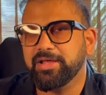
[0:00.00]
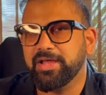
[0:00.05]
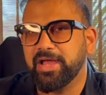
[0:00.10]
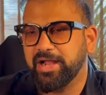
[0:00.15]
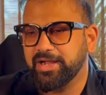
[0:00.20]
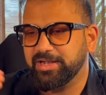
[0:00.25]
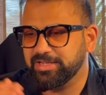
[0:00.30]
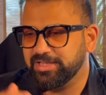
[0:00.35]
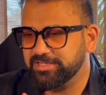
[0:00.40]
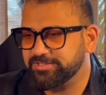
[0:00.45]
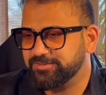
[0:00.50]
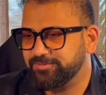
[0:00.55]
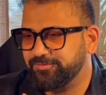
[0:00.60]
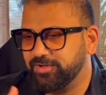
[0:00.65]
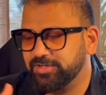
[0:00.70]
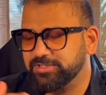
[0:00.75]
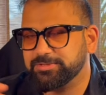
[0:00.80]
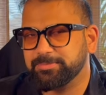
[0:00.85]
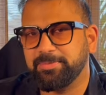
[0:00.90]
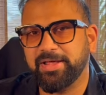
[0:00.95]
And this
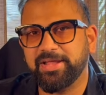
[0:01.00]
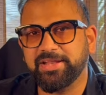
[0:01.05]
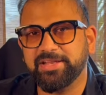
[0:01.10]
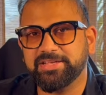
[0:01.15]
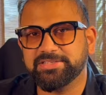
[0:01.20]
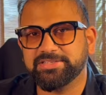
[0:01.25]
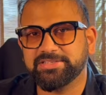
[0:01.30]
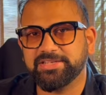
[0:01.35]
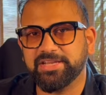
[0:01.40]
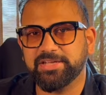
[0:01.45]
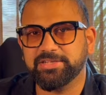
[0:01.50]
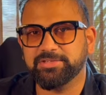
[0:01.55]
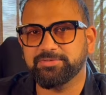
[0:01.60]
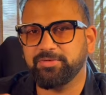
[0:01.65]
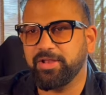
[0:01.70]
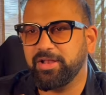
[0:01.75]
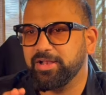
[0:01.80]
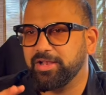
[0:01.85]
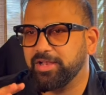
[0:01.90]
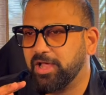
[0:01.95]
first planning stage
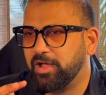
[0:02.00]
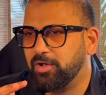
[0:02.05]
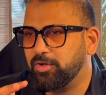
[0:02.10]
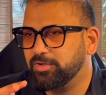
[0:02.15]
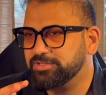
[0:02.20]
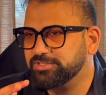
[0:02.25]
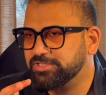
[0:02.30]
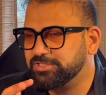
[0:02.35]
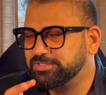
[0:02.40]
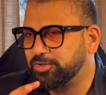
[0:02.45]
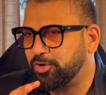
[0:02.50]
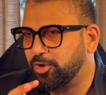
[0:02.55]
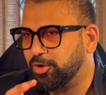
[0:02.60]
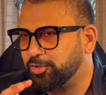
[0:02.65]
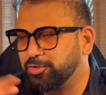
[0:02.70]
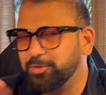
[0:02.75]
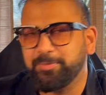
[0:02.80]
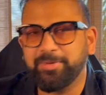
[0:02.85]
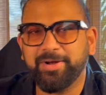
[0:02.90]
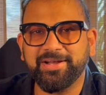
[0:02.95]
will now just
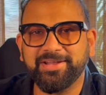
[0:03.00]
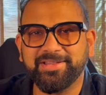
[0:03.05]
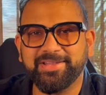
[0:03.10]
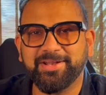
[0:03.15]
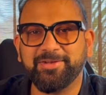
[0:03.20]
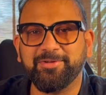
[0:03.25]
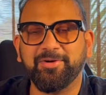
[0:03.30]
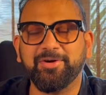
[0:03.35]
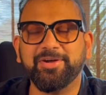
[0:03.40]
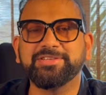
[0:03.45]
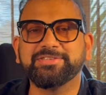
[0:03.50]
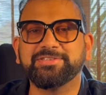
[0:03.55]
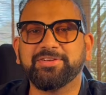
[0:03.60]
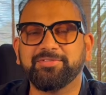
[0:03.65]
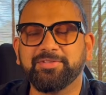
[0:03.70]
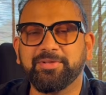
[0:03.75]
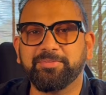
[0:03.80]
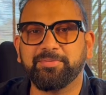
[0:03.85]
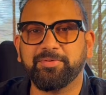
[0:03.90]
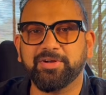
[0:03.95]
automate the noise
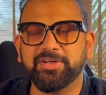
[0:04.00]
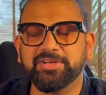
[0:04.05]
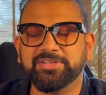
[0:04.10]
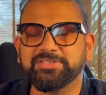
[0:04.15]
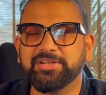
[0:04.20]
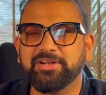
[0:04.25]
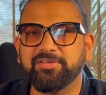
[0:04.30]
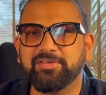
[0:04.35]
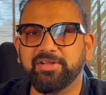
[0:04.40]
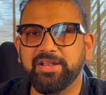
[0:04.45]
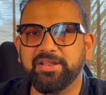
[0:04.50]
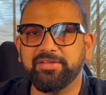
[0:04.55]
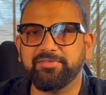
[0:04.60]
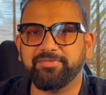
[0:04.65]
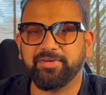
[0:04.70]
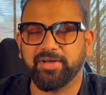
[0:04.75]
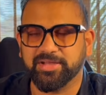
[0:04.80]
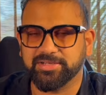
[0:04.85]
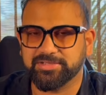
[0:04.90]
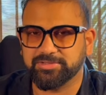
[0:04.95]
of the production really
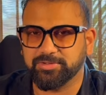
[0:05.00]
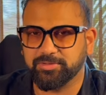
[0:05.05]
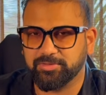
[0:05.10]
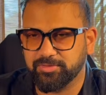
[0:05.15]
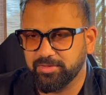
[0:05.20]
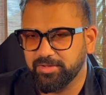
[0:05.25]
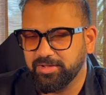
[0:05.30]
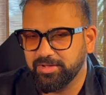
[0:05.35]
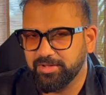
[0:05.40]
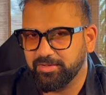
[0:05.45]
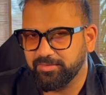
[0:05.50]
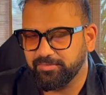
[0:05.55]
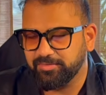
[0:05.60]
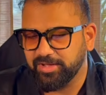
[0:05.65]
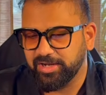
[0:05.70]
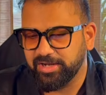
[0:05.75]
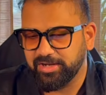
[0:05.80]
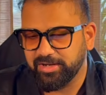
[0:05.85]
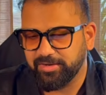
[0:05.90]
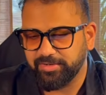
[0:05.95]
fast. So we
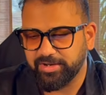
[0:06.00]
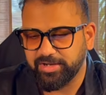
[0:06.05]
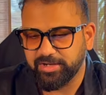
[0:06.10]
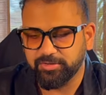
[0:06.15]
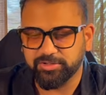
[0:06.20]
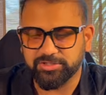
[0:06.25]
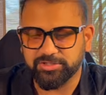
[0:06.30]
are in a very good